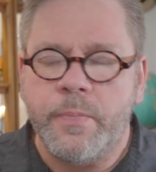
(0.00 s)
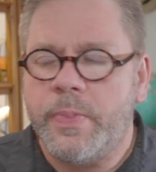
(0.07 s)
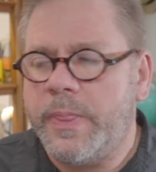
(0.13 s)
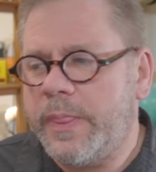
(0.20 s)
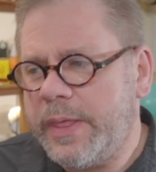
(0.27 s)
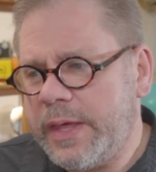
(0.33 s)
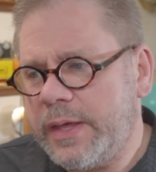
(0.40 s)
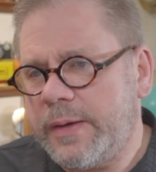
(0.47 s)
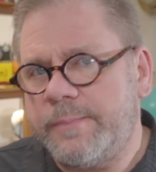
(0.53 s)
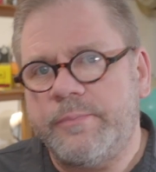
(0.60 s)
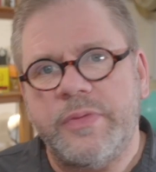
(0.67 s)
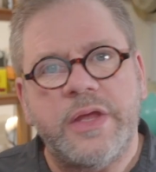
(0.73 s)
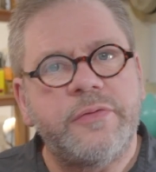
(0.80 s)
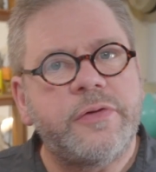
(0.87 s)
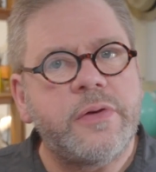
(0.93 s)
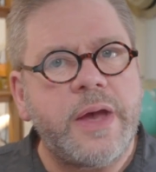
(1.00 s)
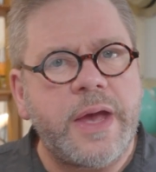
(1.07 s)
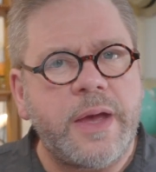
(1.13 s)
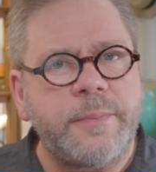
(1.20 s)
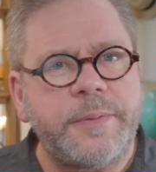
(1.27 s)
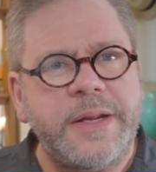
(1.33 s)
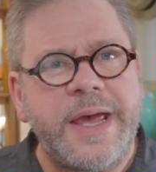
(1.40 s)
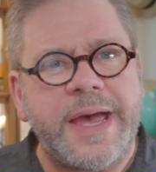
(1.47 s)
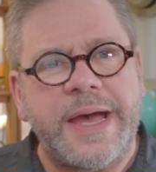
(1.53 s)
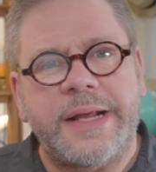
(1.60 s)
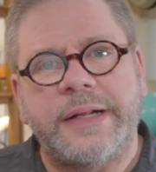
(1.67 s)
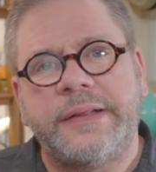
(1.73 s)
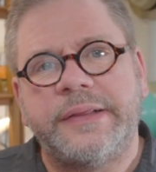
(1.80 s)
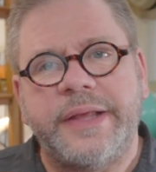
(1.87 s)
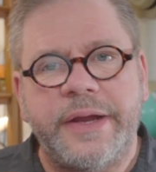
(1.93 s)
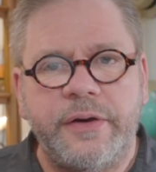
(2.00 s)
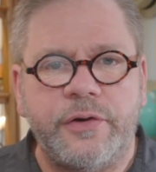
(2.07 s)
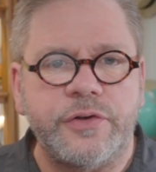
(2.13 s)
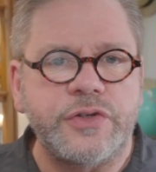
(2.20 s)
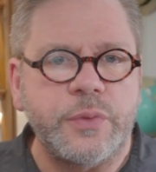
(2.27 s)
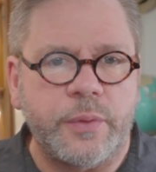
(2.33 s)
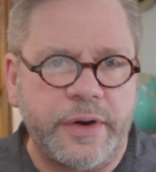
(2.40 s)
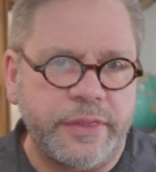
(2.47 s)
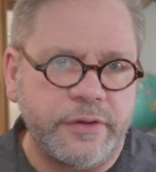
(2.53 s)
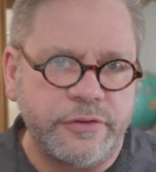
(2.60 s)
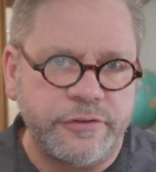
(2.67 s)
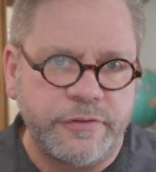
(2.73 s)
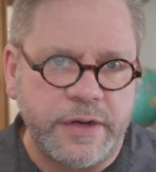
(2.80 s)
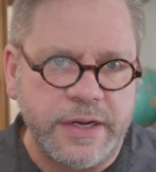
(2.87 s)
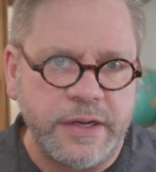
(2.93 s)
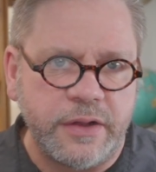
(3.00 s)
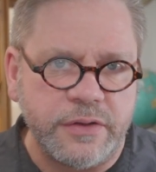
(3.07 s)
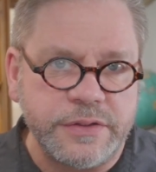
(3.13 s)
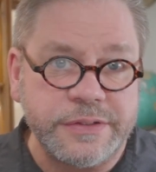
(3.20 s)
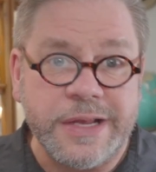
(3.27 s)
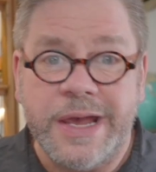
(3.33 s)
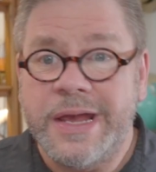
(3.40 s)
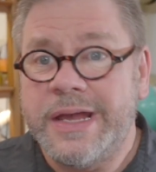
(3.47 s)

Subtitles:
Then, if you happen to add a layer to one of those files,